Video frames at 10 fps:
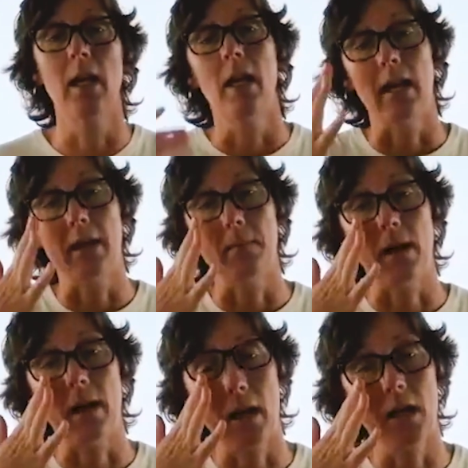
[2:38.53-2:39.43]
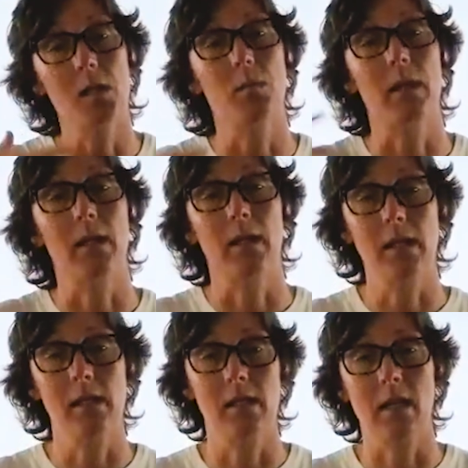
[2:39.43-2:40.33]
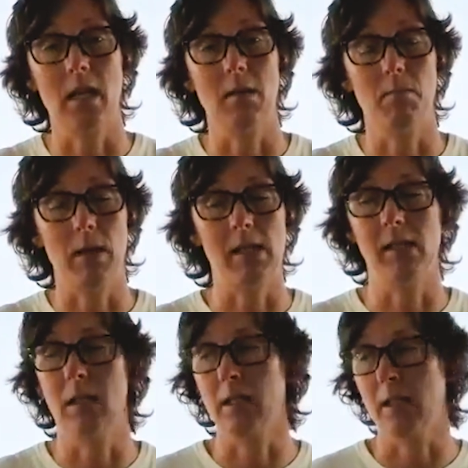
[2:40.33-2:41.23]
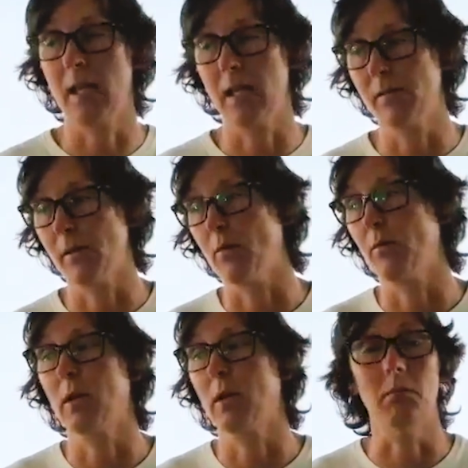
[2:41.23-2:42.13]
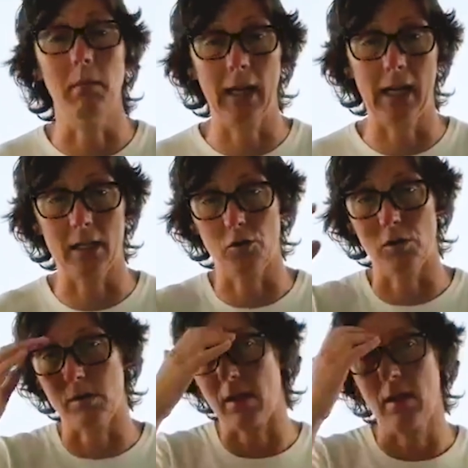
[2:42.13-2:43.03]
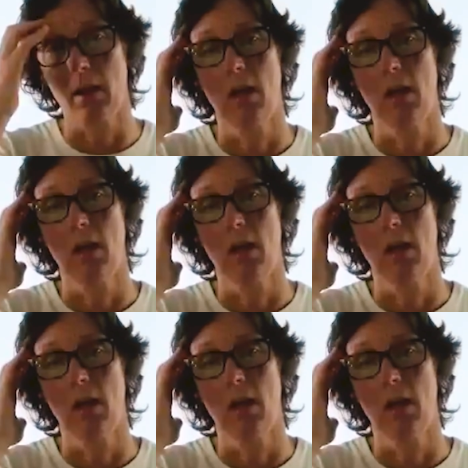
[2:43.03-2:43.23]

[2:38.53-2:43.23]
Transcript: And then my husband, his team basically takes over and manages it.